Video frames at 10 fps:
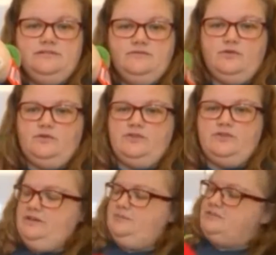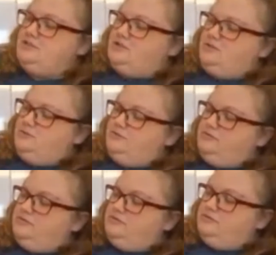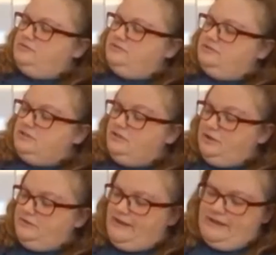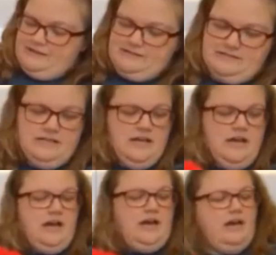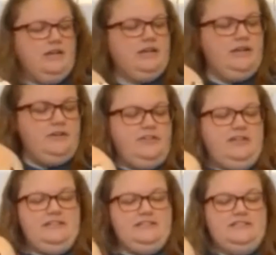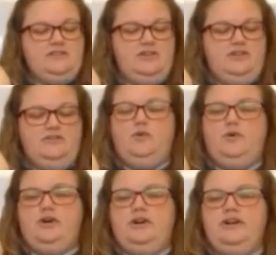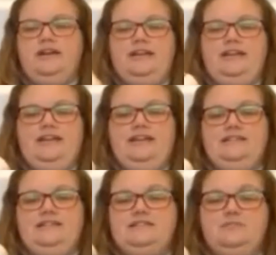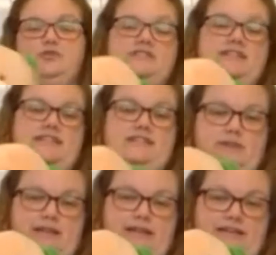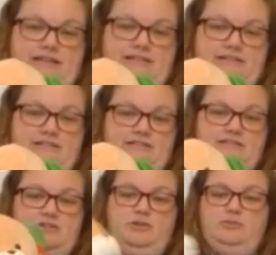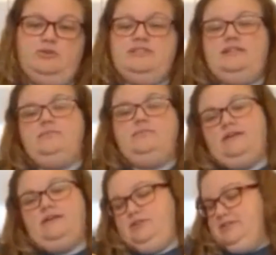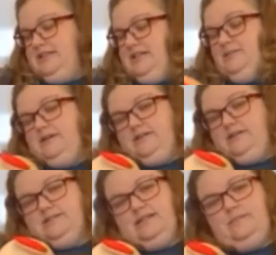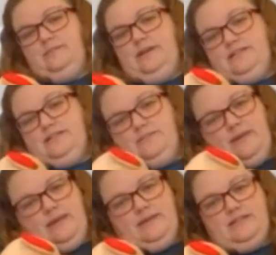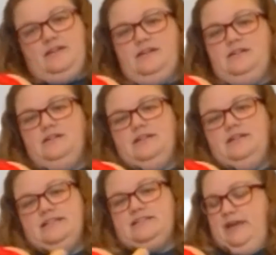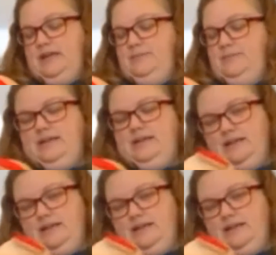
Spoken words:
for them to learn that. Another thing this is good for is pretend play. So you pretend play with your teddy bear. This teddy bear is a baby doll. It's a baby. I